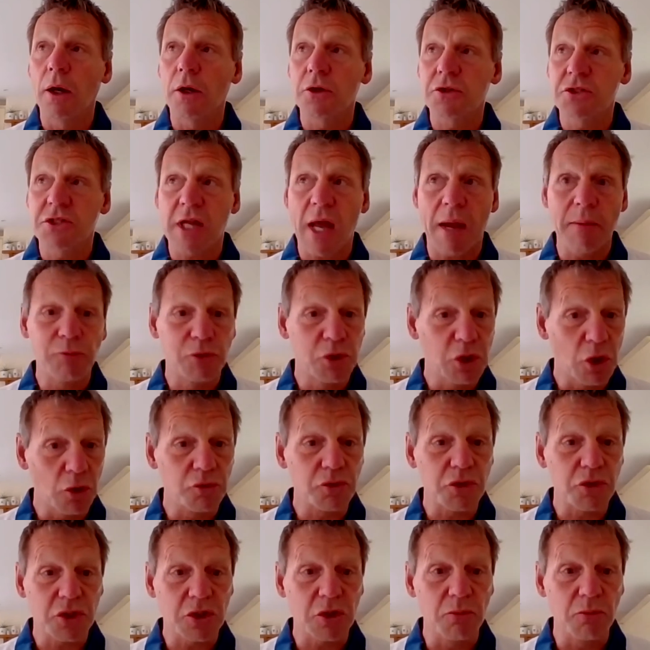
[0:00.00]
Sam
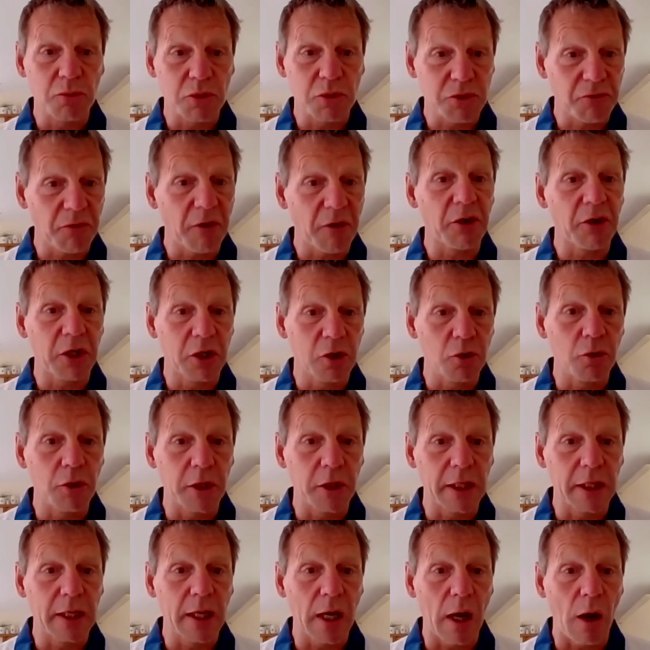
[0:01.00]
Johnston was very
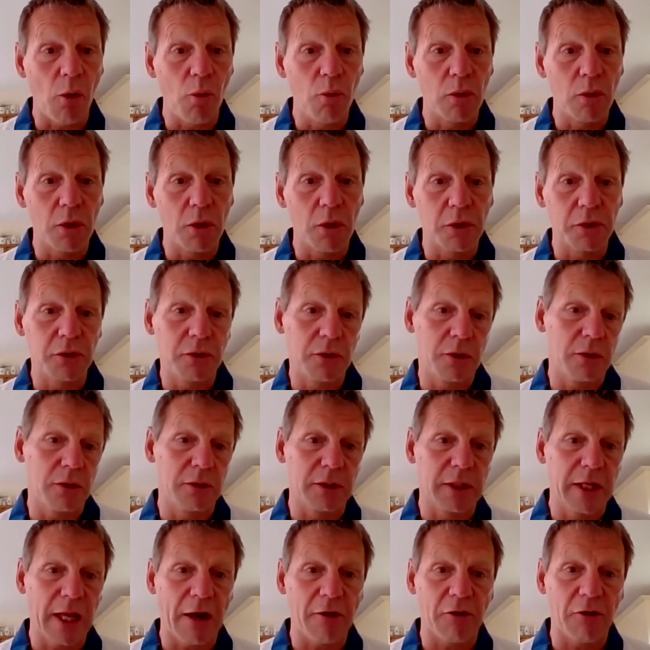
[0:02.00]
good in goal,
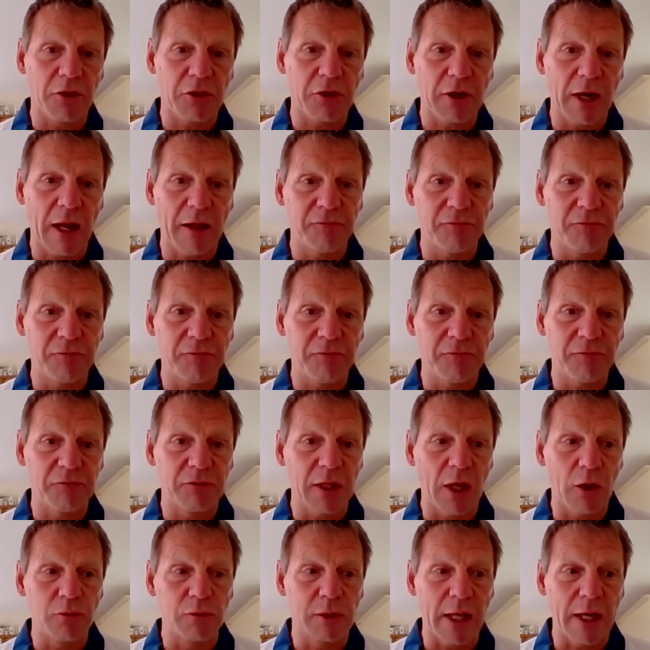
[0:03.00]
and Gareth will have
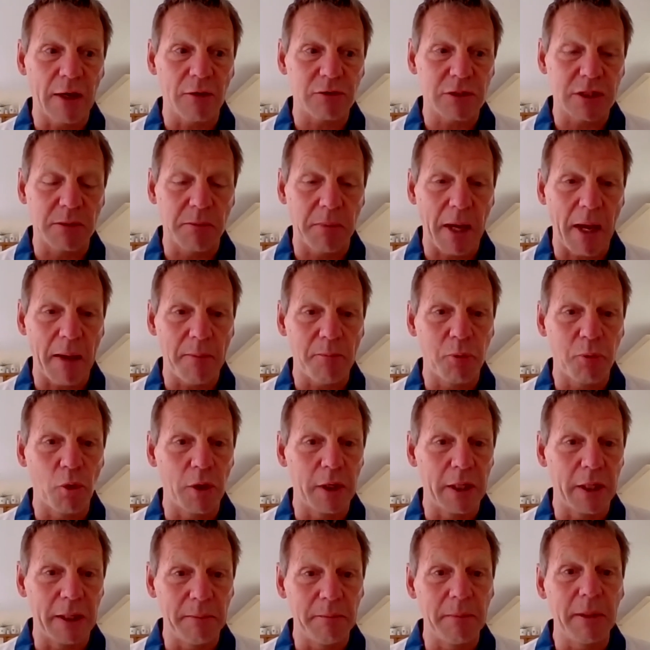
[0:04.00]
no doubts about
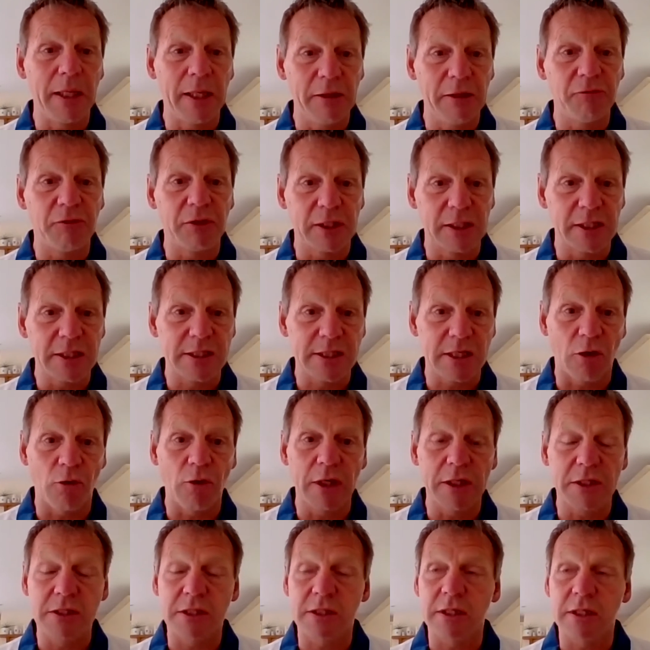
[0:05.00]
putting him in if he
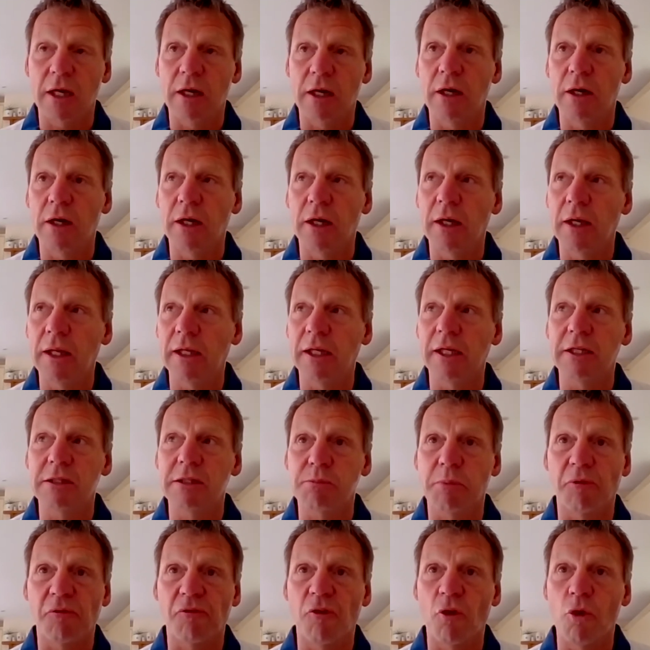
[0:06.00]
decides in his
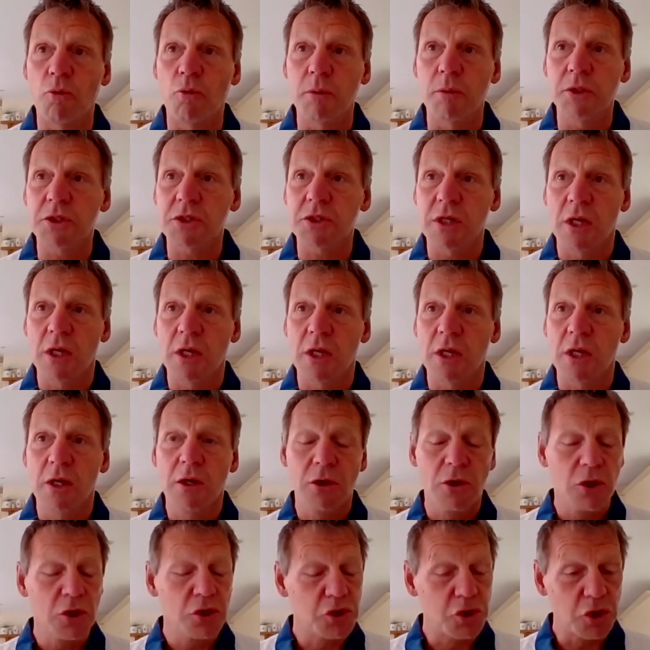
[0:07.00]
performance.
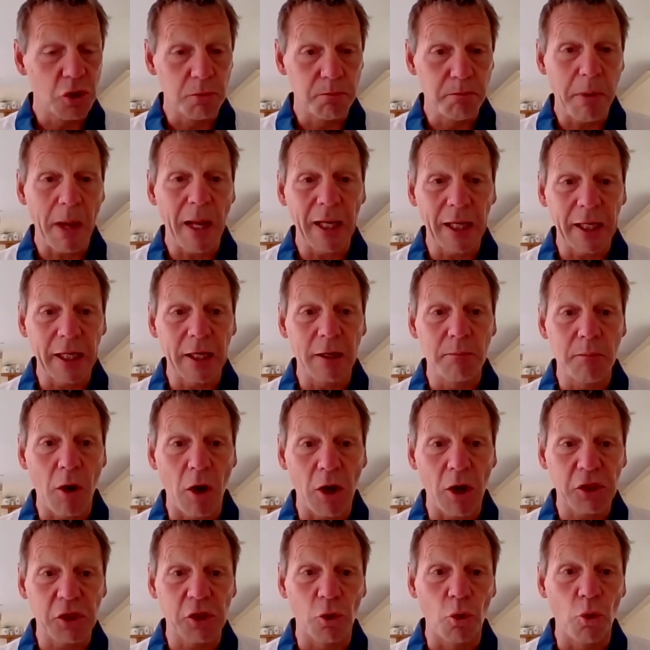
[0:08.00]
Jude Bellingham, I
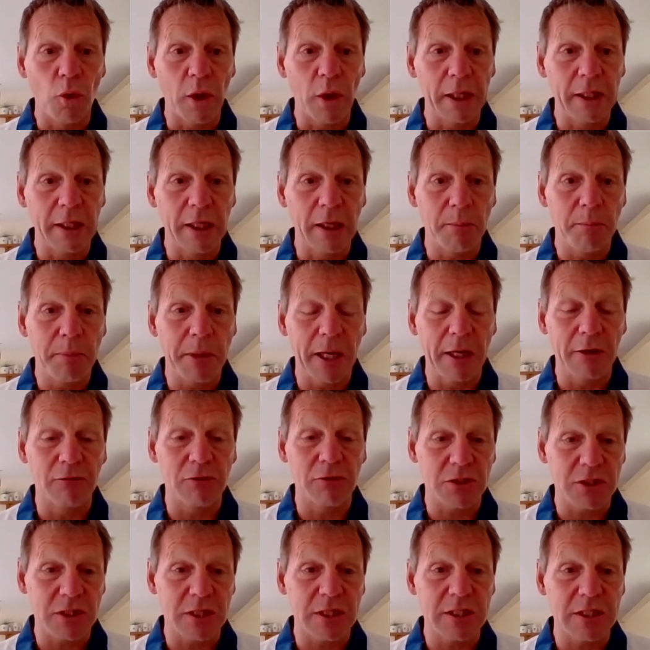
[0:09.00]
thought, in the
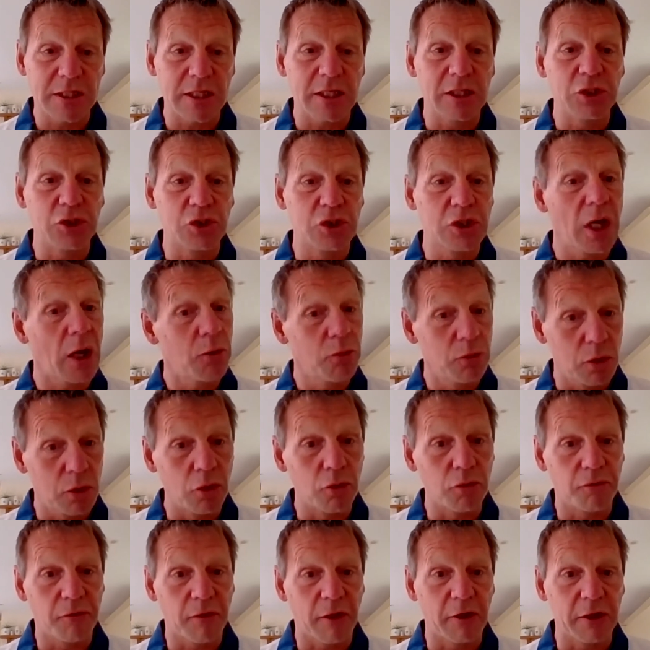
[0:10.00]
appearances that he showed,
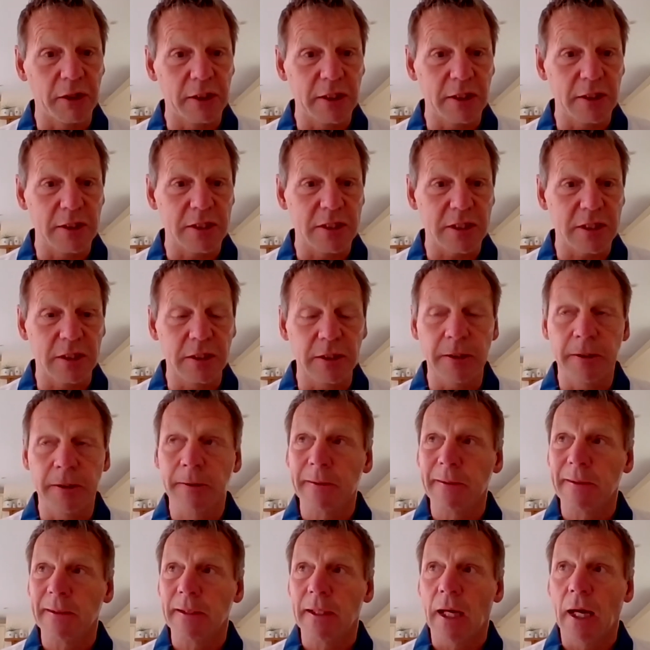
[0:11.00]
looked very decent.
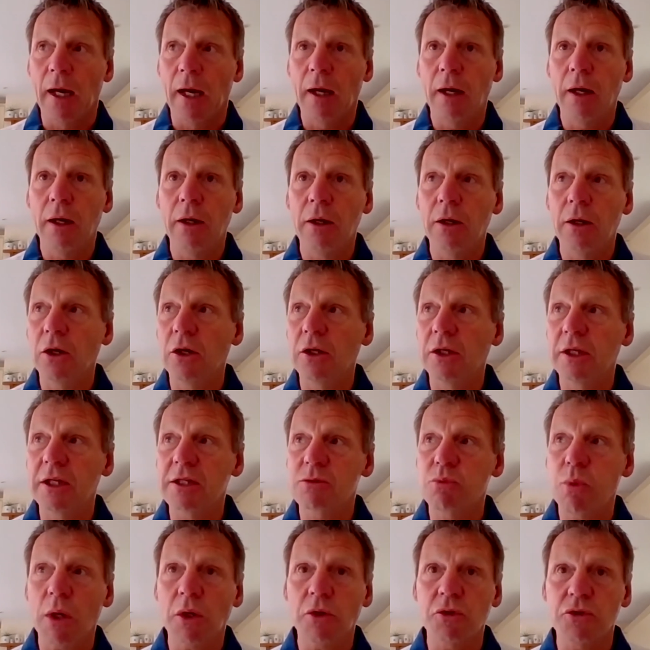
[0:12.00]
And
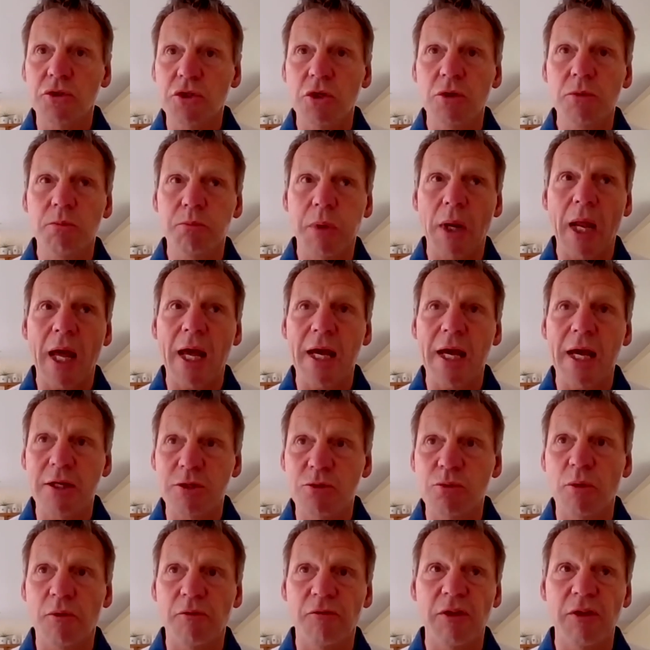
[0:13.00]
there's one or two
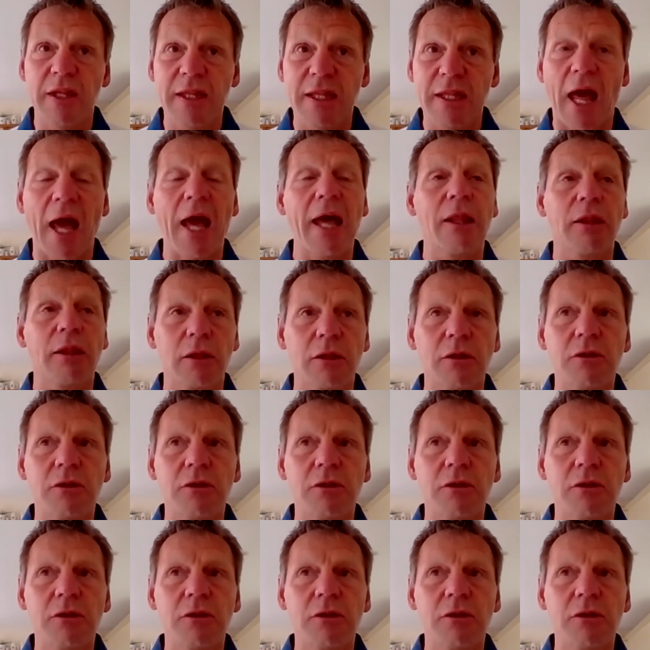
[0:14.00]
players within that